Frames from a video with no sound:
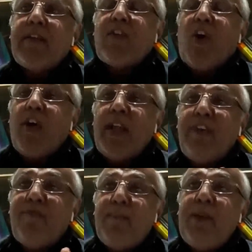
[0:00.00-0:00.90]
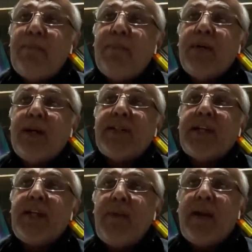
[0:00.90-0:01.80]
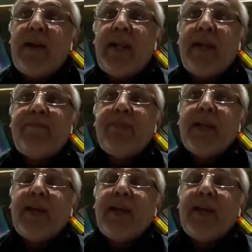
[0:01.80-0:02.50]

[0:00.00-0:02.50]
and calling family members and demanding